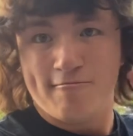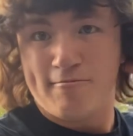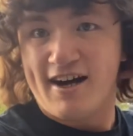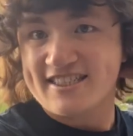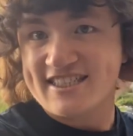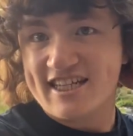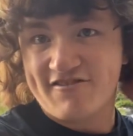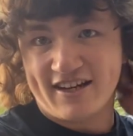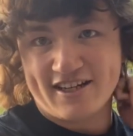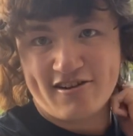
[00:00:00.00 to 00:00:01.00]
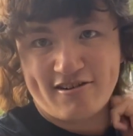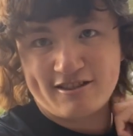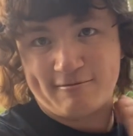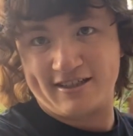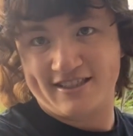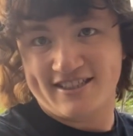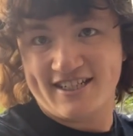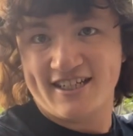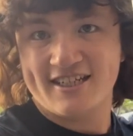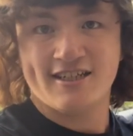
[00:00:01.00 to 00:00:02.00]
positive encouragement.
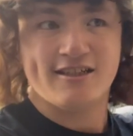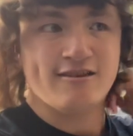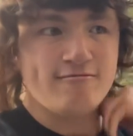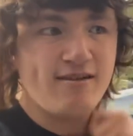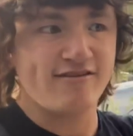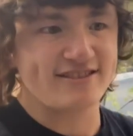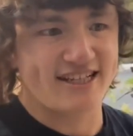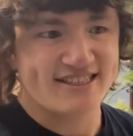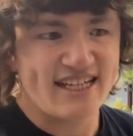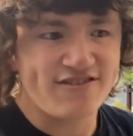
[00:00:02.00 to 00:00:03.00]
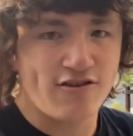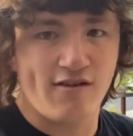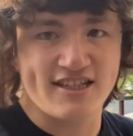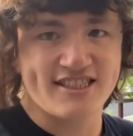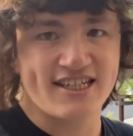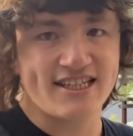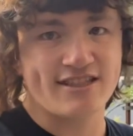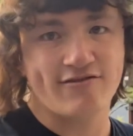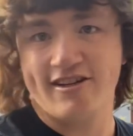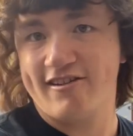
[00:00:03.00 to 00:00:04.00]
And like, thanks for watching.
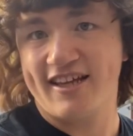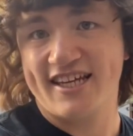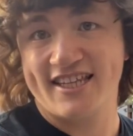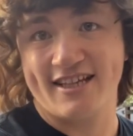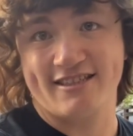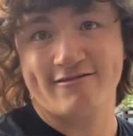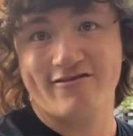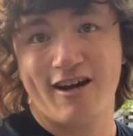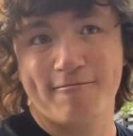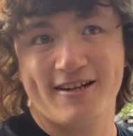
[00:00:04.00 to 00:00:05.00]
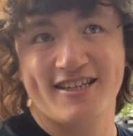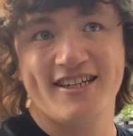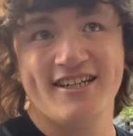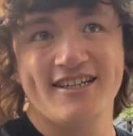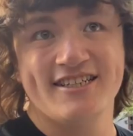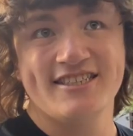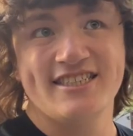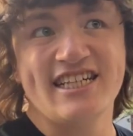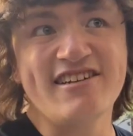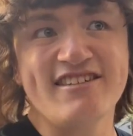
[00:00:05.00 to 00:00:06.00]
this video, like that subscribe button.
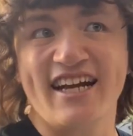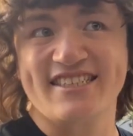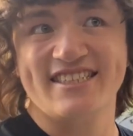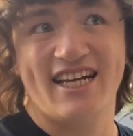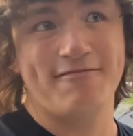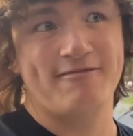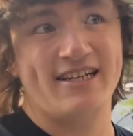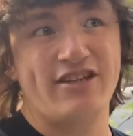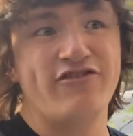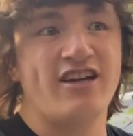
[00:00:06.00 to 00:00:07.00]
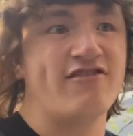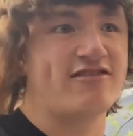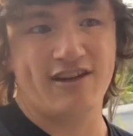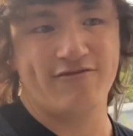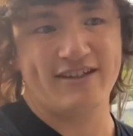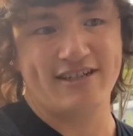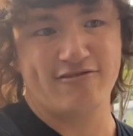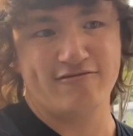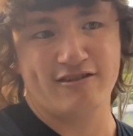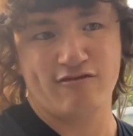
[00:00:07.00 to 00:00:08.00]
See you next time. And if you have a
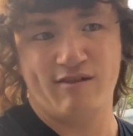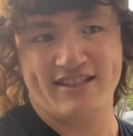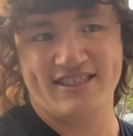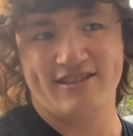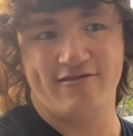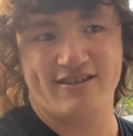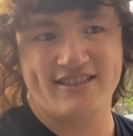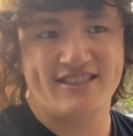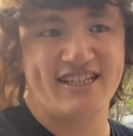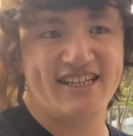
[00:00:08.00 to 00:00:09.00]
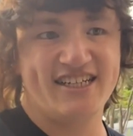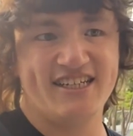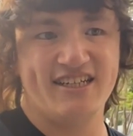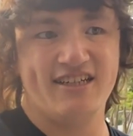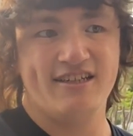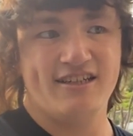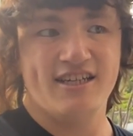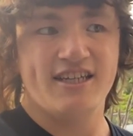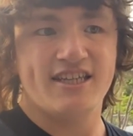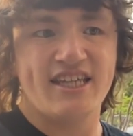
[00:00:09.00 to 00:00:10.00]
video request you want to see,
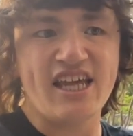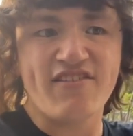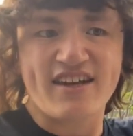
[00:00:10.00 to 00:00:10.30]
leave a